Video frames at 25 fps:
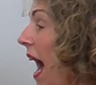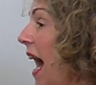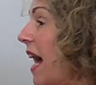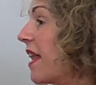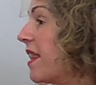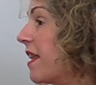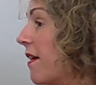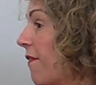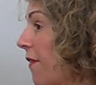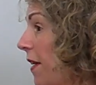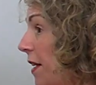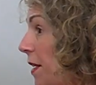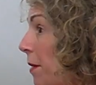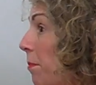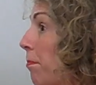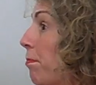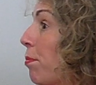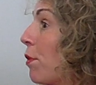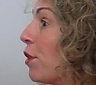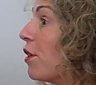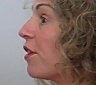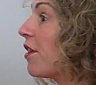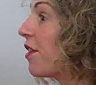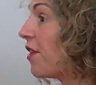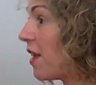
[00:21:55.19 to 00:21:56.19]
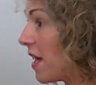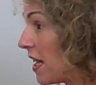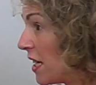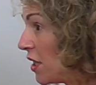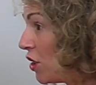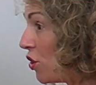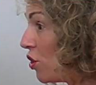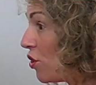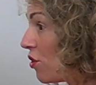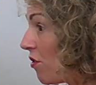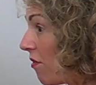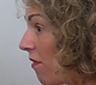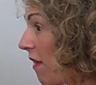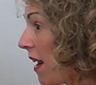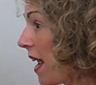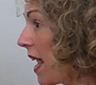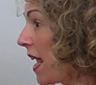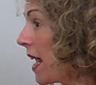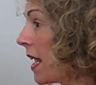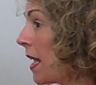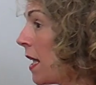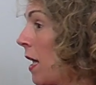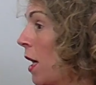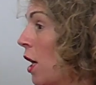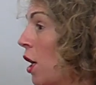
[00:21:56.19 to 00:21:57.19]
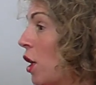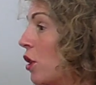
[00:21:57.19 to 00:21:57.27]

and they've had a birth injury,